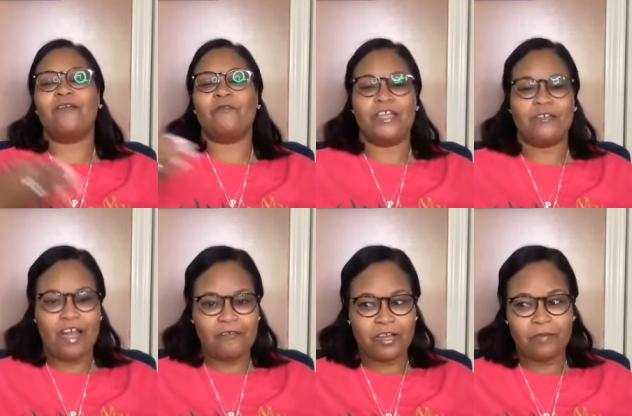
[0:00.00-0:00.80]
and what you
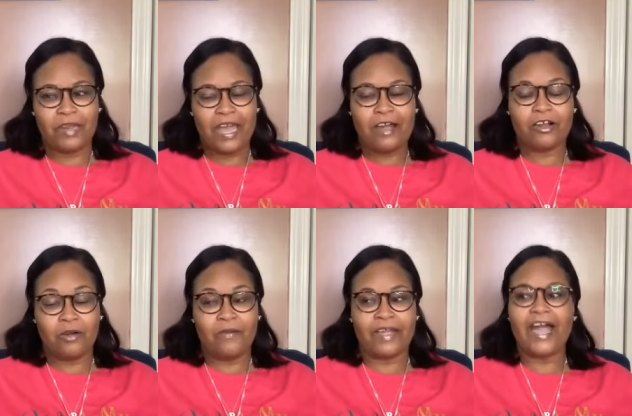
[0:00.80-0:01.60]
have coming out,
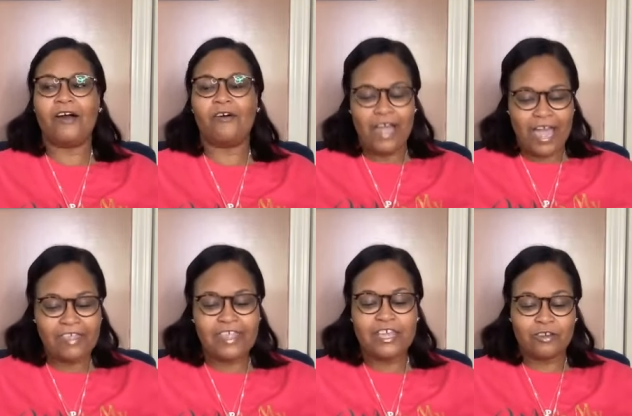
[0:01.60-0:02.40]
going out.
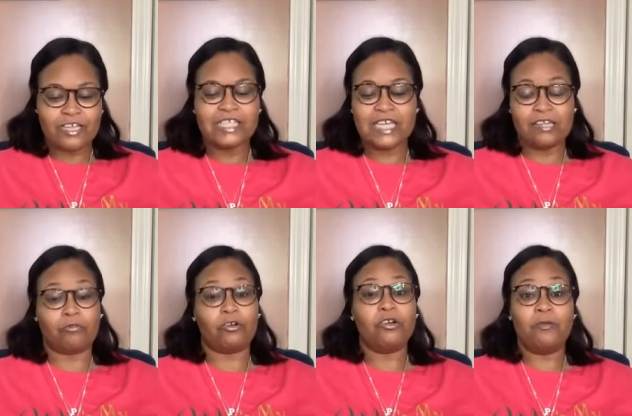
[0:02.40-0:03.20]
And then you can see the
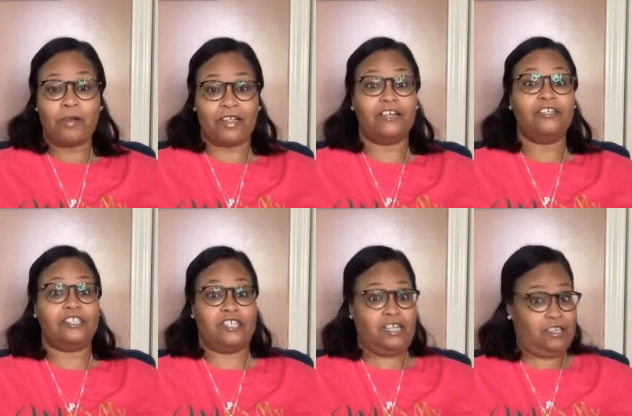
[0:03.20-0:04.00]
room or the
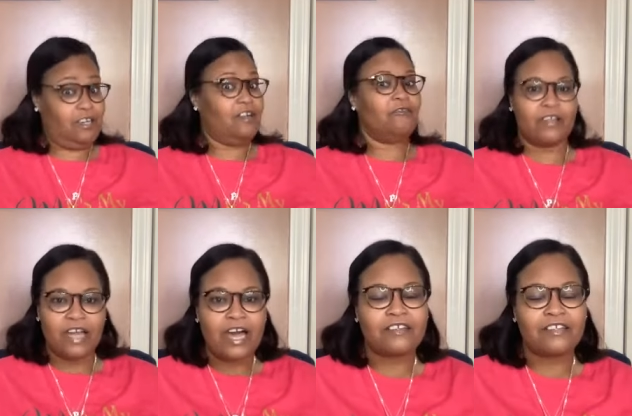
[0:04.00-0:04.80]
cushion for
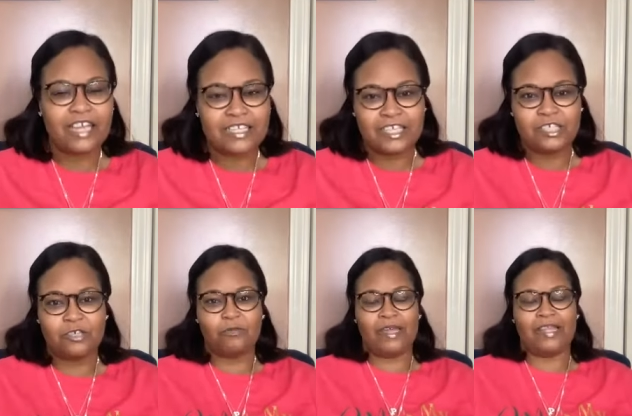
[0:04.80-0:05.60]
the other things that
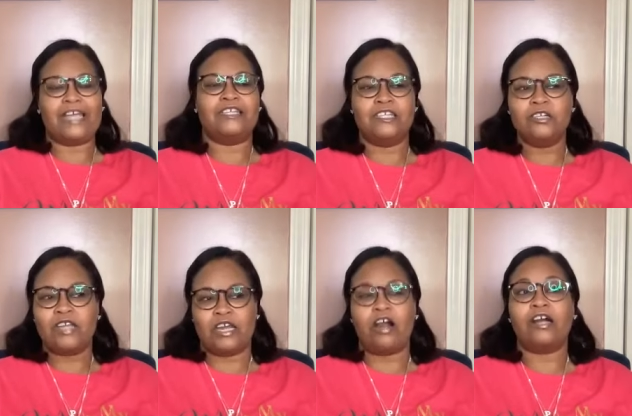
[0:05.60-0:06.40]
you may like to do
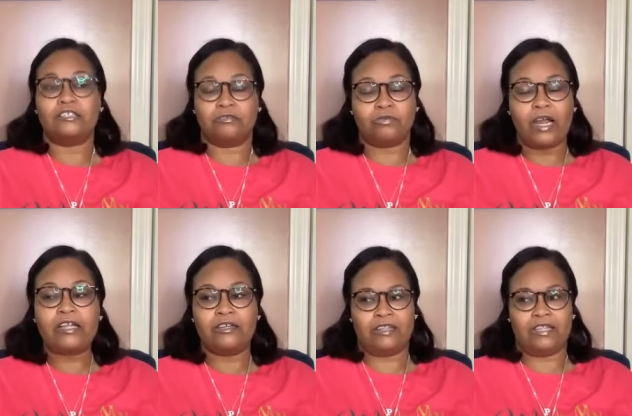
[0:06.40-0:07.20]
that aren't
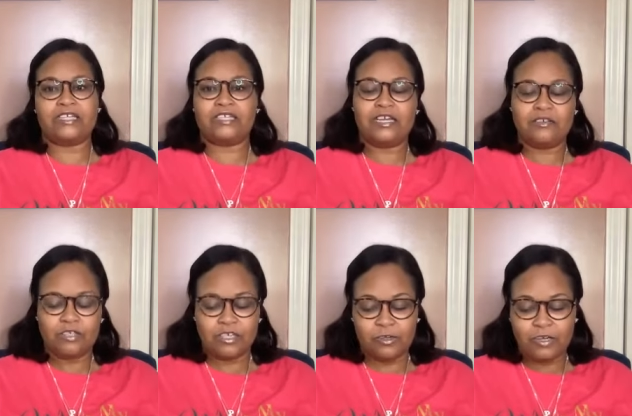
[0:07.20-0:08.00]
regular things that you
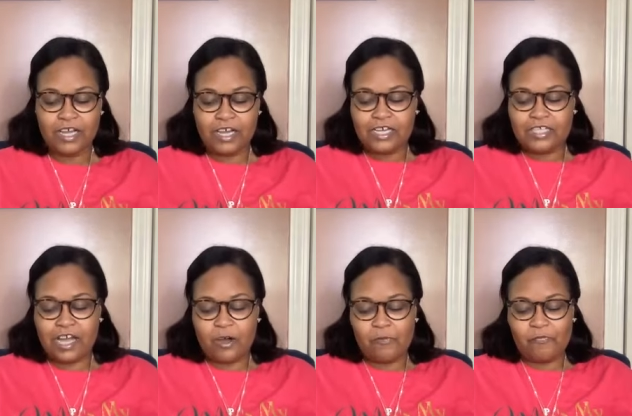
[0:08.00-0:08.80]
do.
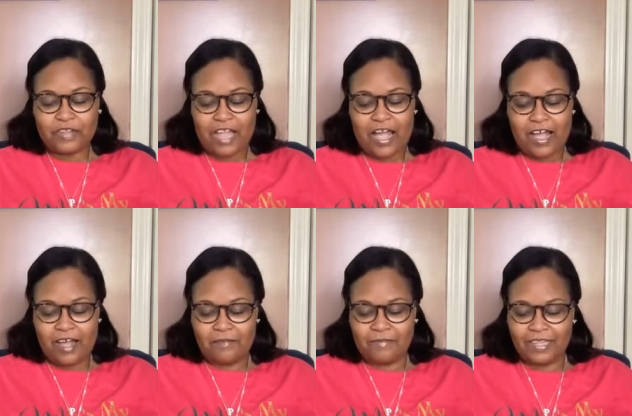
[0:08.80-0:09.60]
So
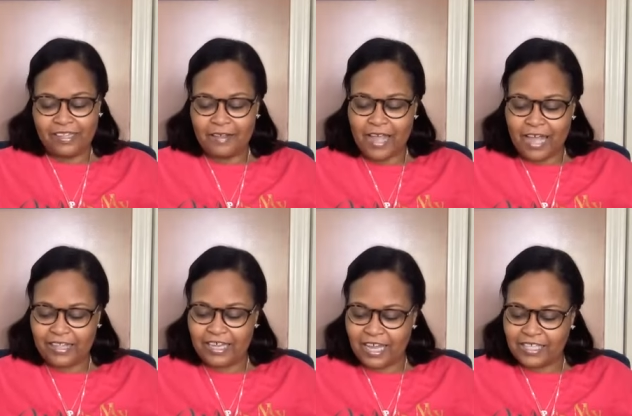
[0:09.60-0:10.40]
Um, I
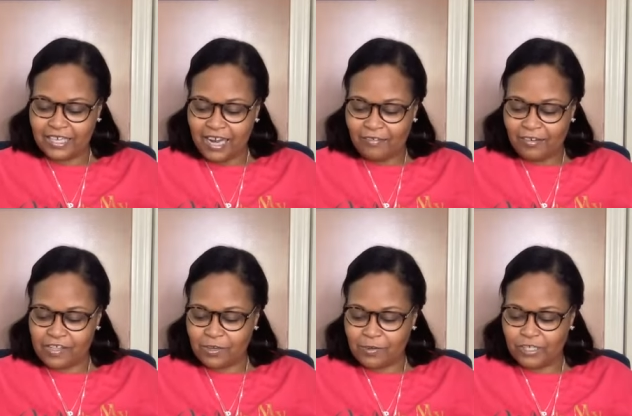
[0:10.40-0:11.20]
did, I did have
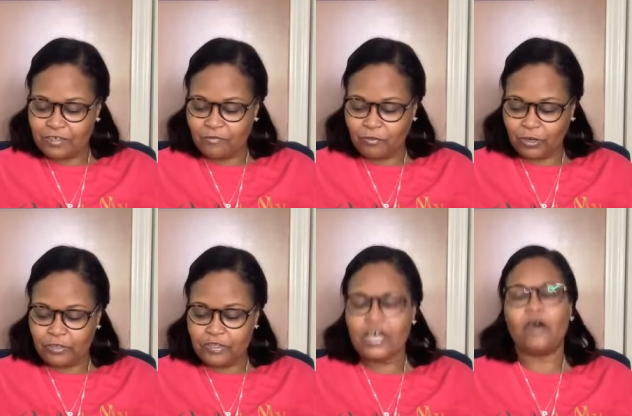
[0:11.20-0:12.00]
another question for
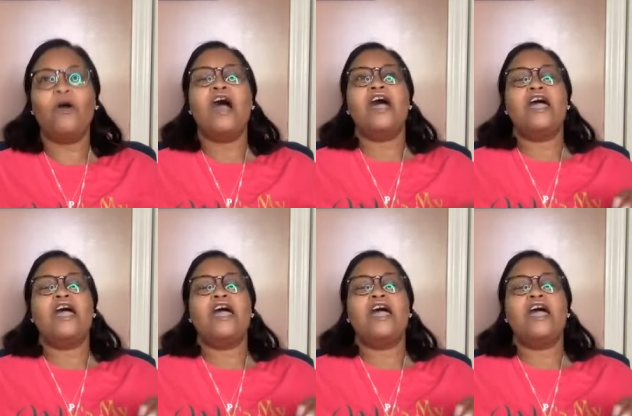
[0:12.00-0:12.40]
you. So